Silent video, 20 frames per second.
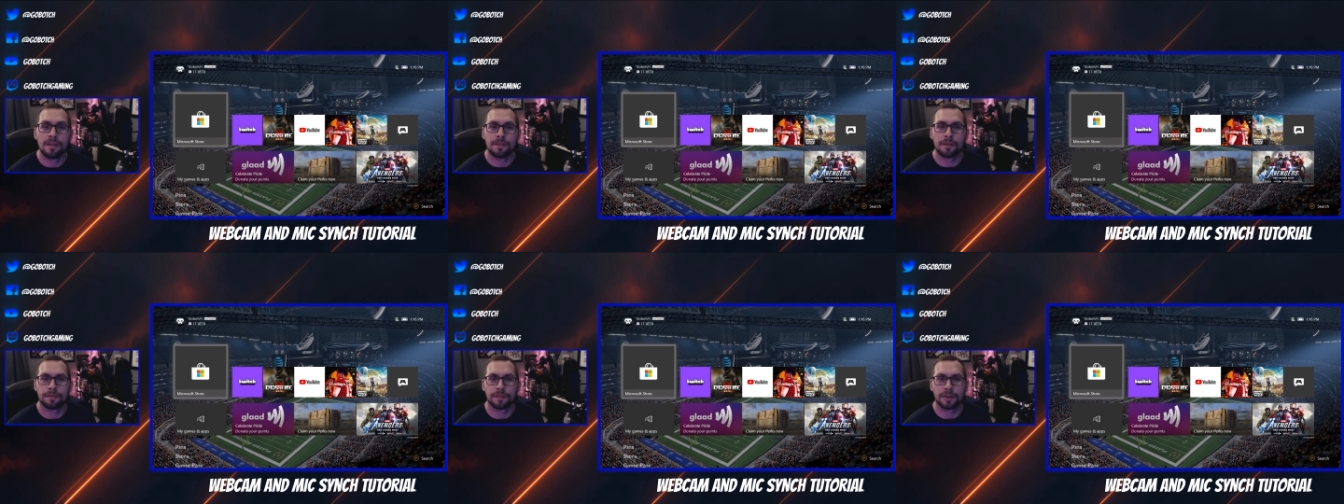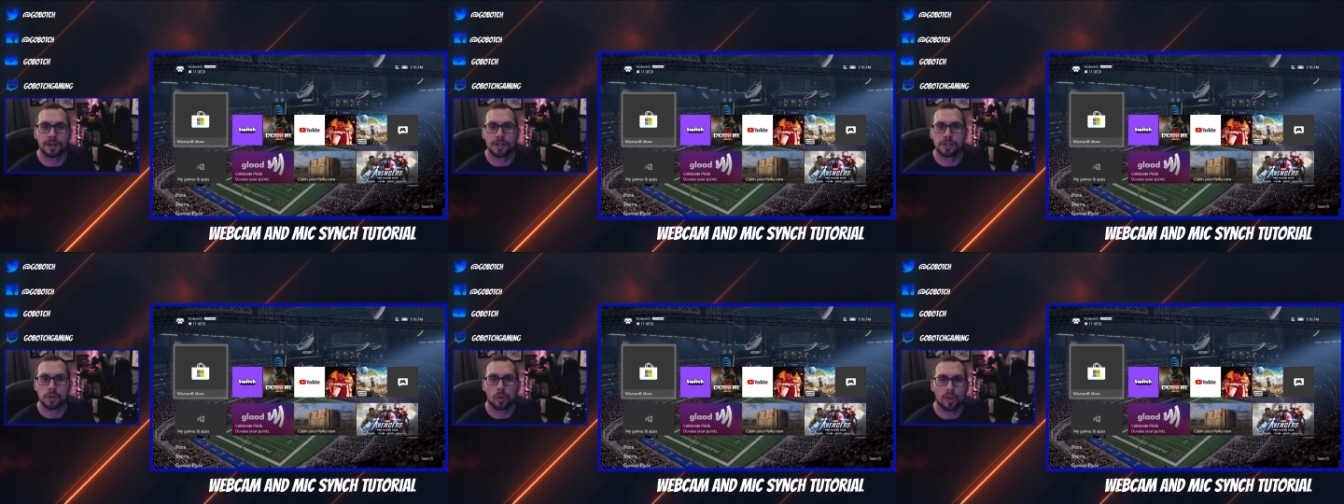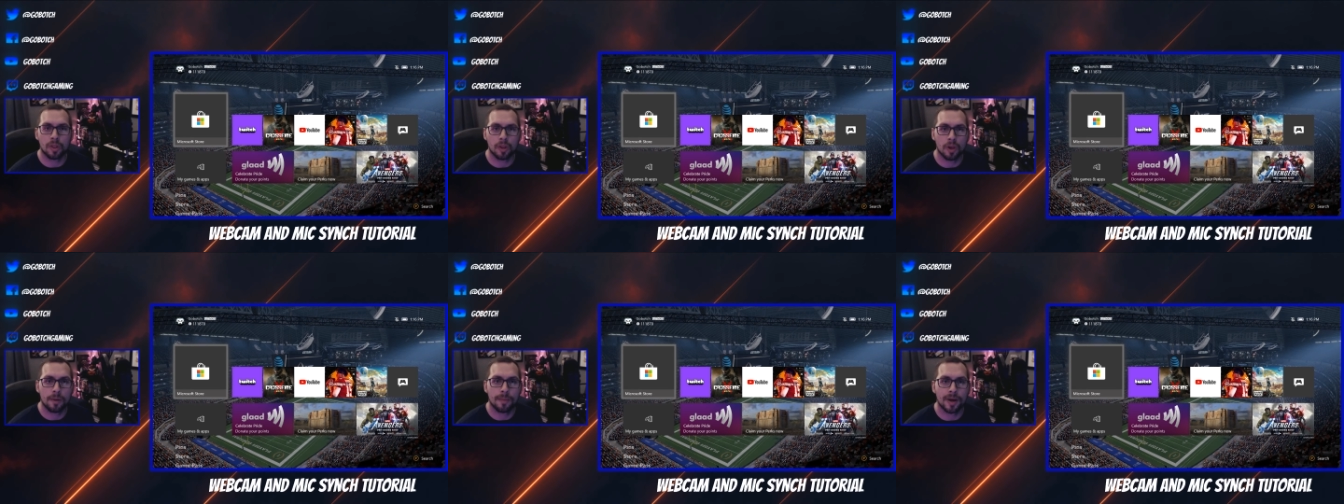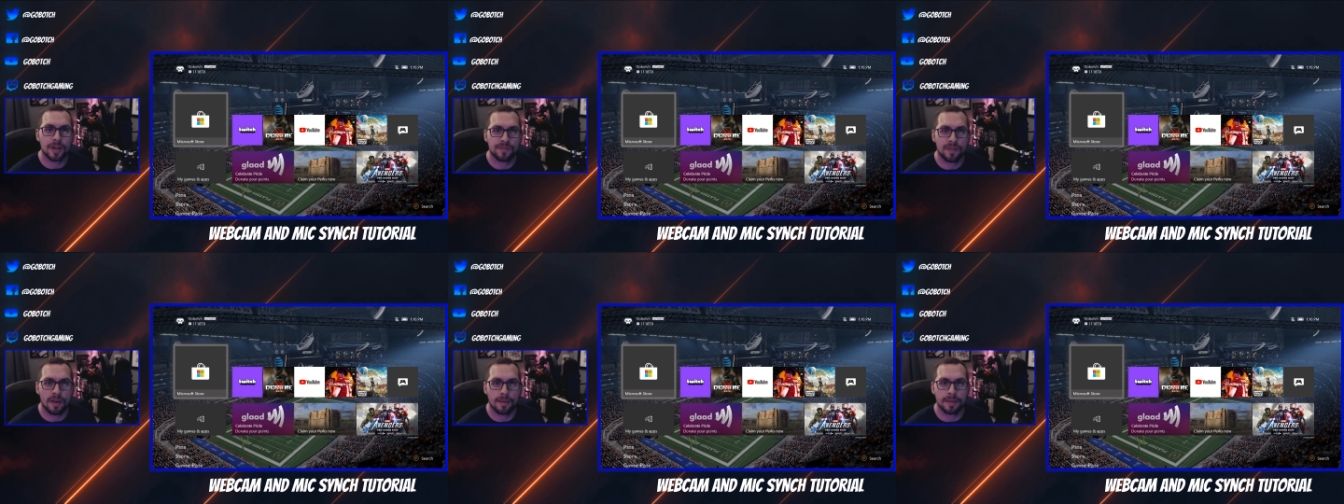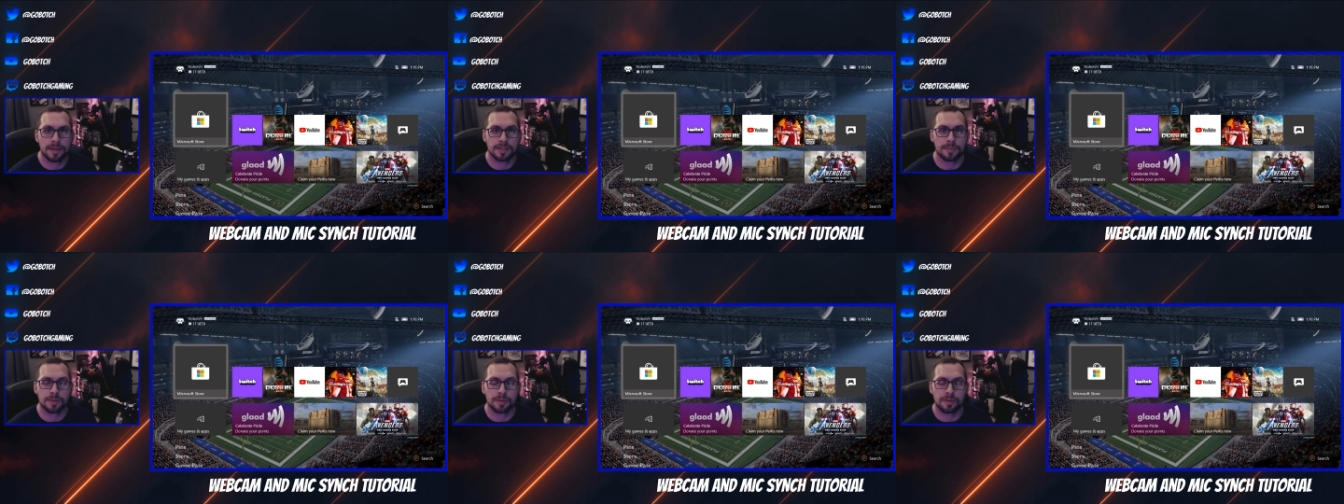Feel free to join the GoBotch family,
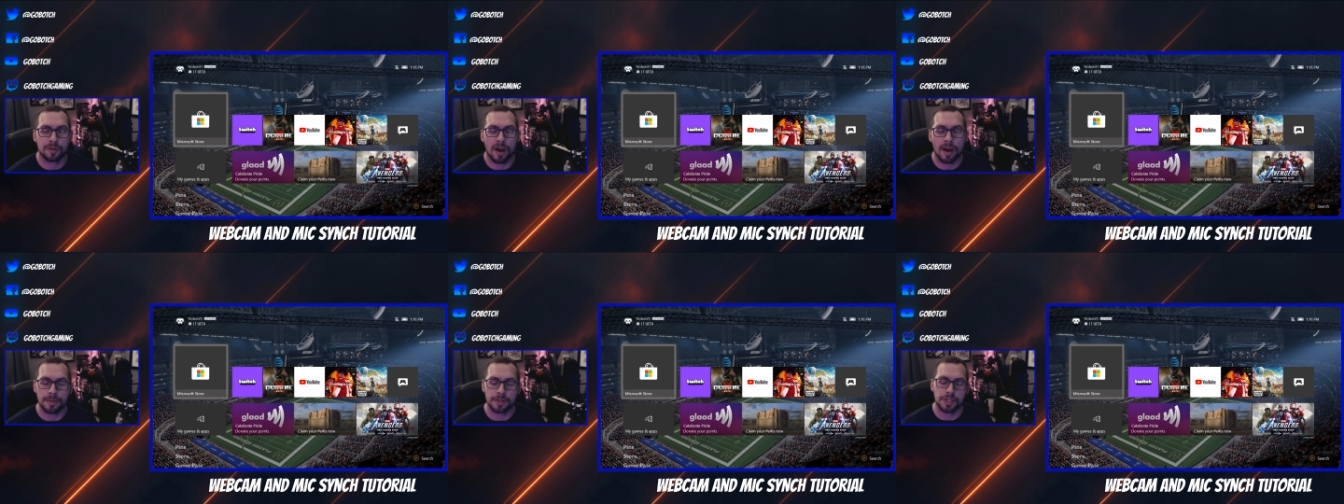subscribe,